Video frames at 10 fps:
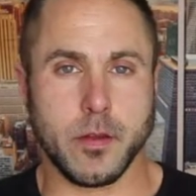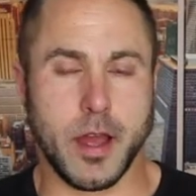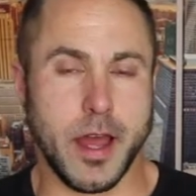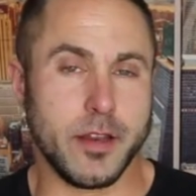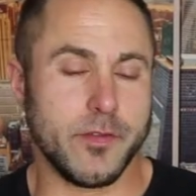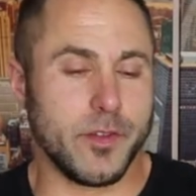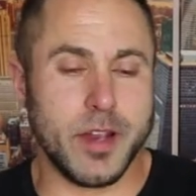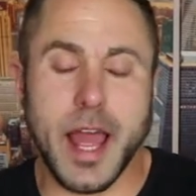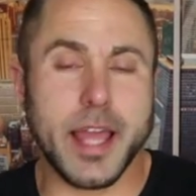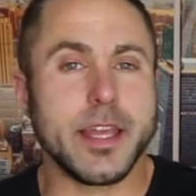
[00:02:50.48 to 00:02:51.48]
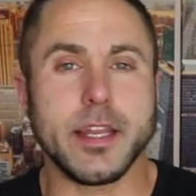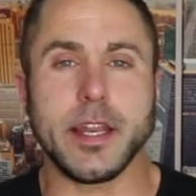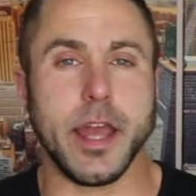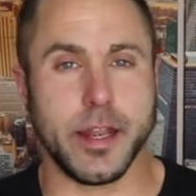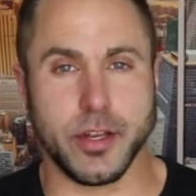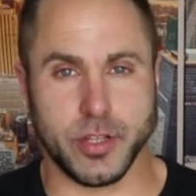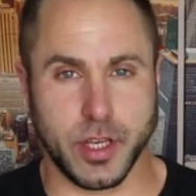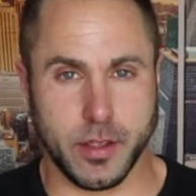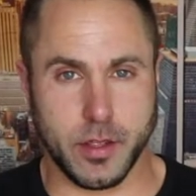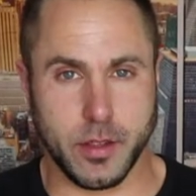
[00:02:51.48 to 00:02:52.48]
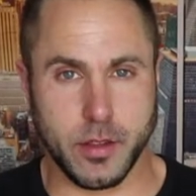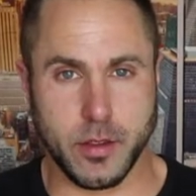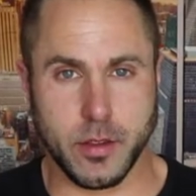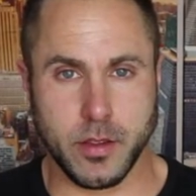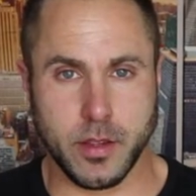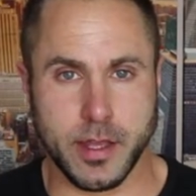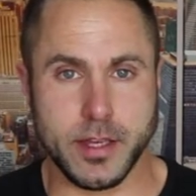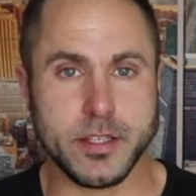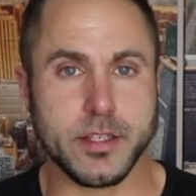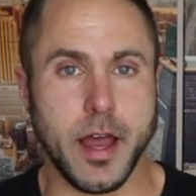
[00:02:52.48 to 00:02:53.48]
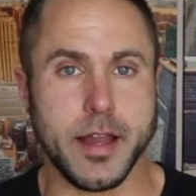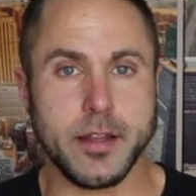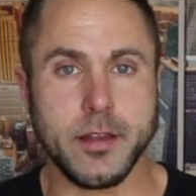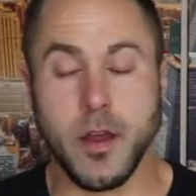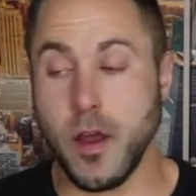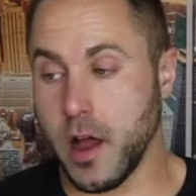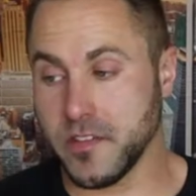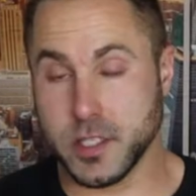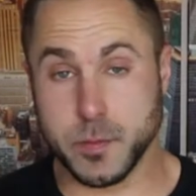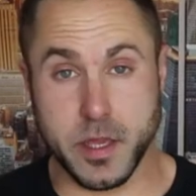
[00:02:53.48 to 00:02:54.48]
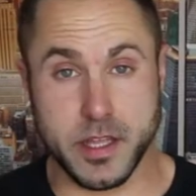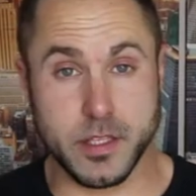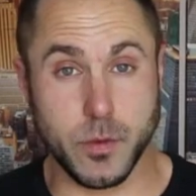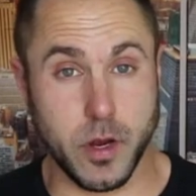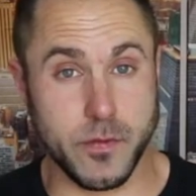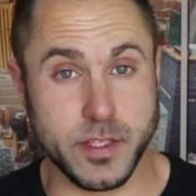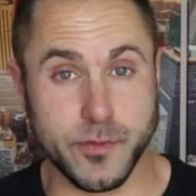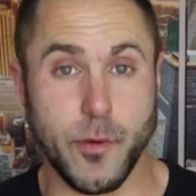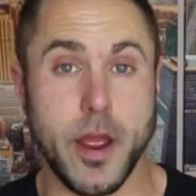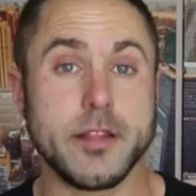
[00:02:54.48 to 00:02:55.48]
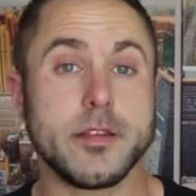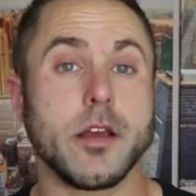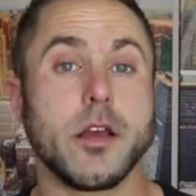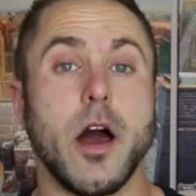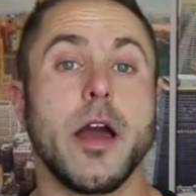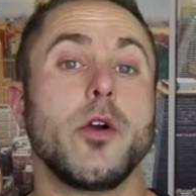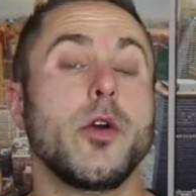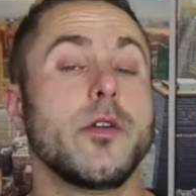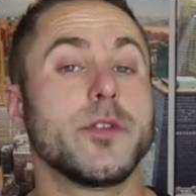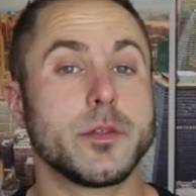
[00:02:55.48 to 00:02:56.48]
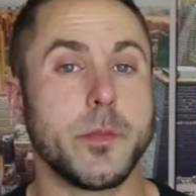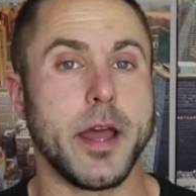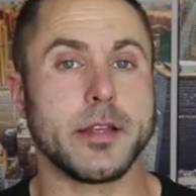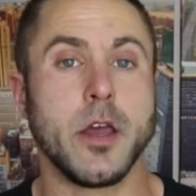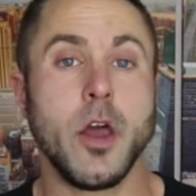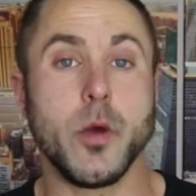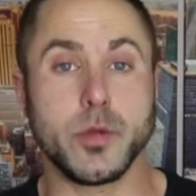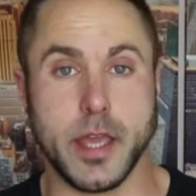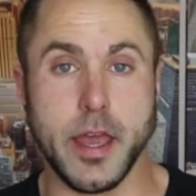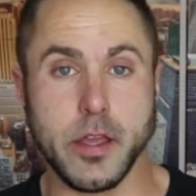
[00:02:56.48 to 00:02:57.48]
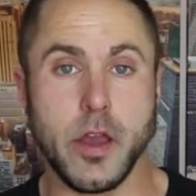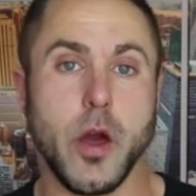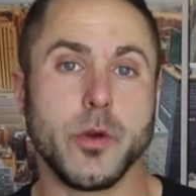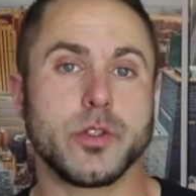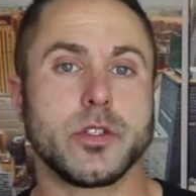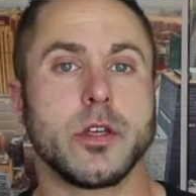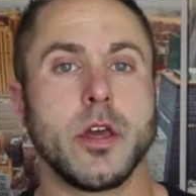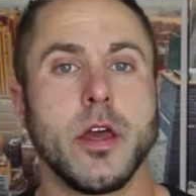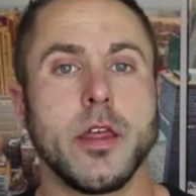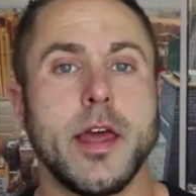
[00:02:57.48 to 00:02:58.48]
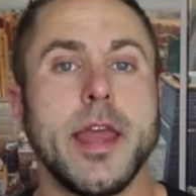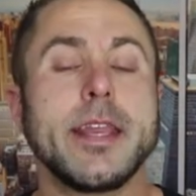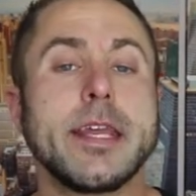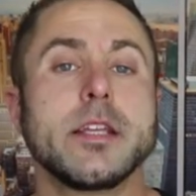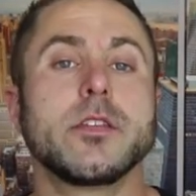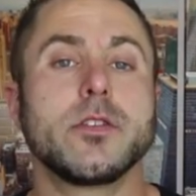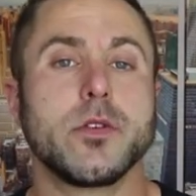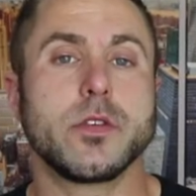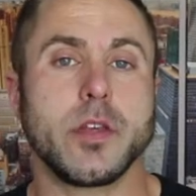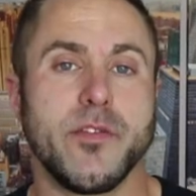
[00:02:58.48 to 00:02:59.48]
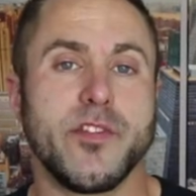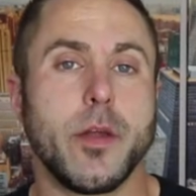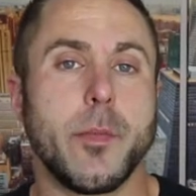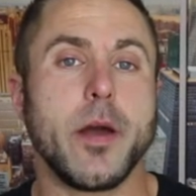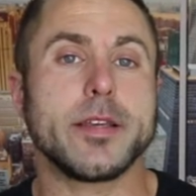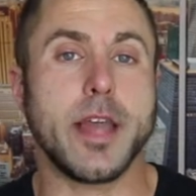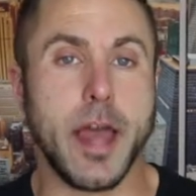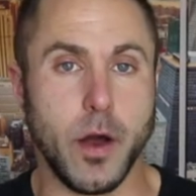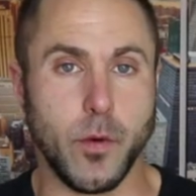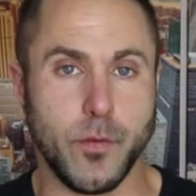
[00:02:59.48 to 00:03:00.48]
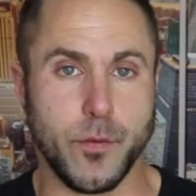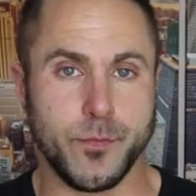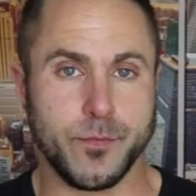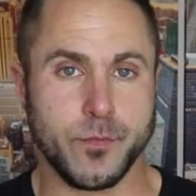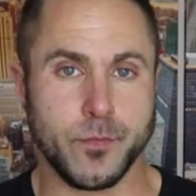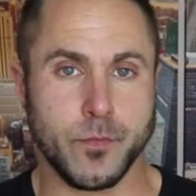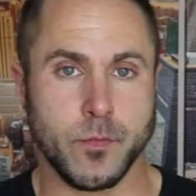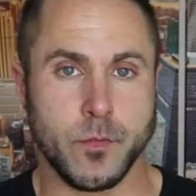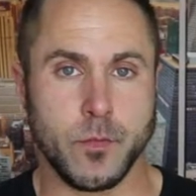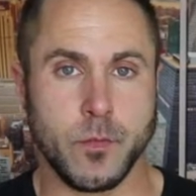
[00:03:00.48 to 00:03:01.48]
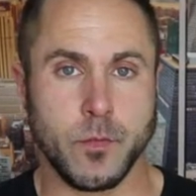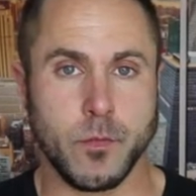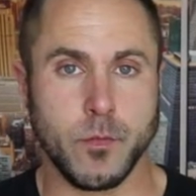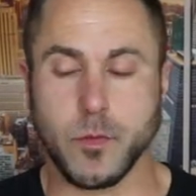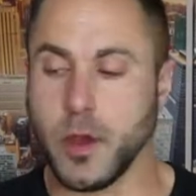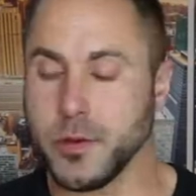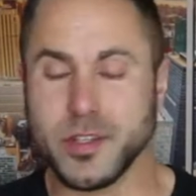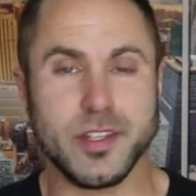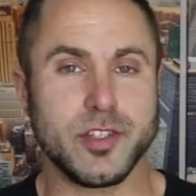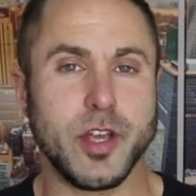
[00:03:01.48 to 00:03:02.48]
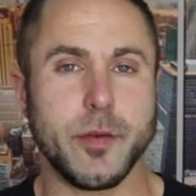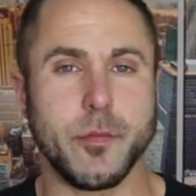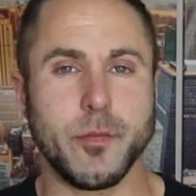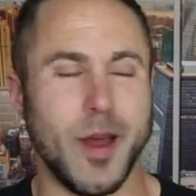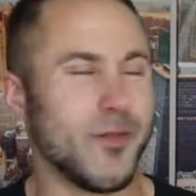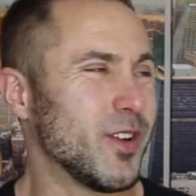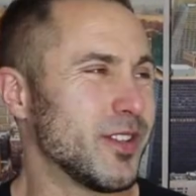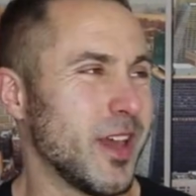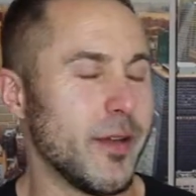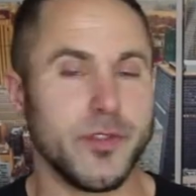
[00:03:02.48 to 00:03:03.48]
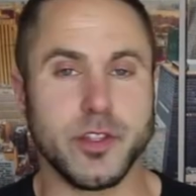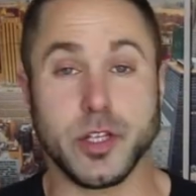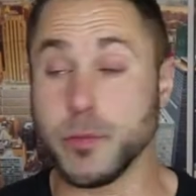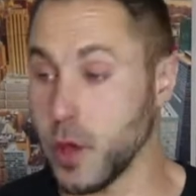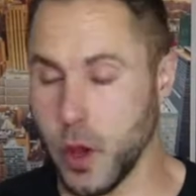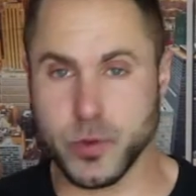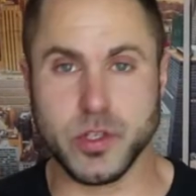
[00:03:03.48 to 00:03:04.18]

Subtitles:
Kind of lacking in energy. He decided, after speaking to one of his friends, a guy who he respect, who was getting coached, that he needed to do something about his health. Go to the gym. Haven't got time for the gym. Go